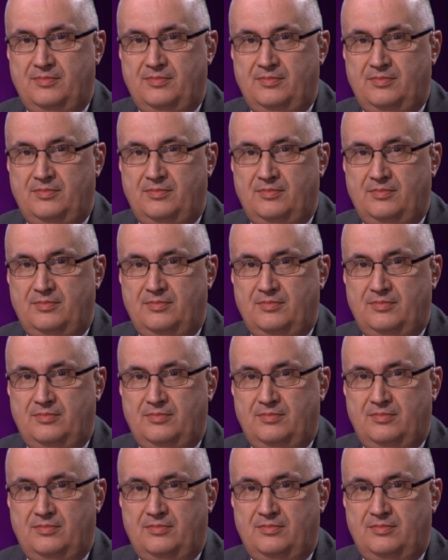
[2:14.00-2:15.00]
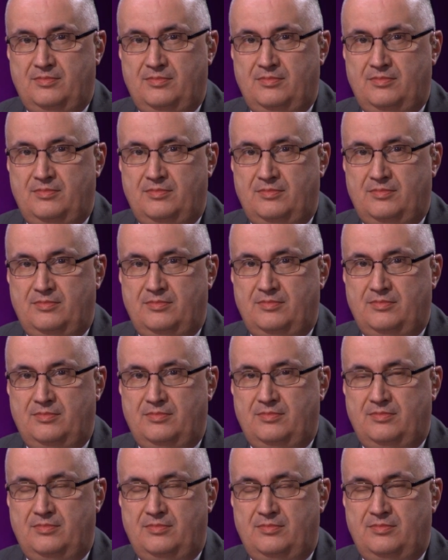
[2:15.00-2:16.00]

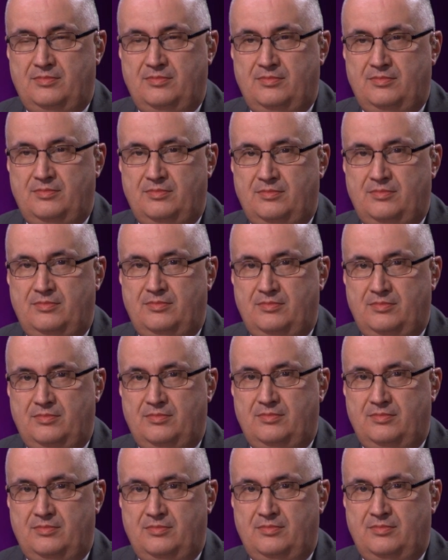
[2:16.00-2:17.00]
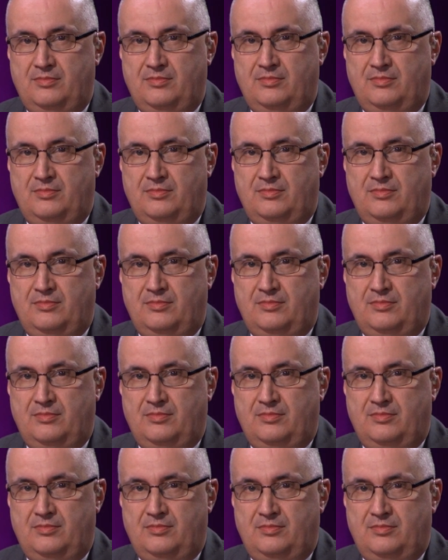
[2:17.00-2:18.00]

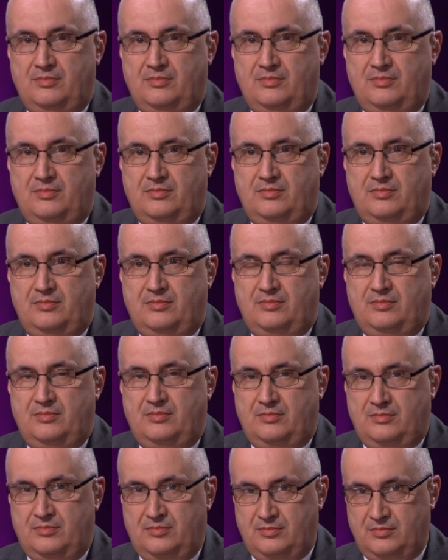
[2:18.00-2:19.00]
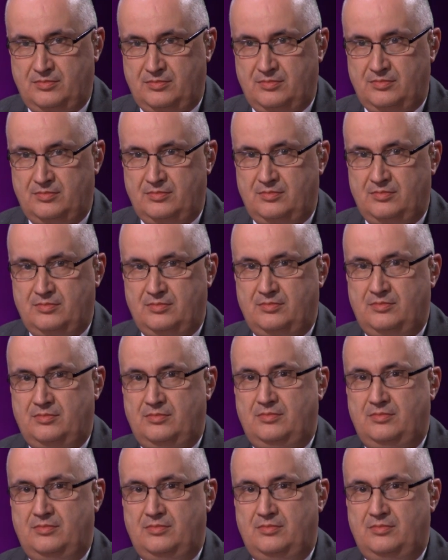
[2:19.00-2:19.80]
[no speech]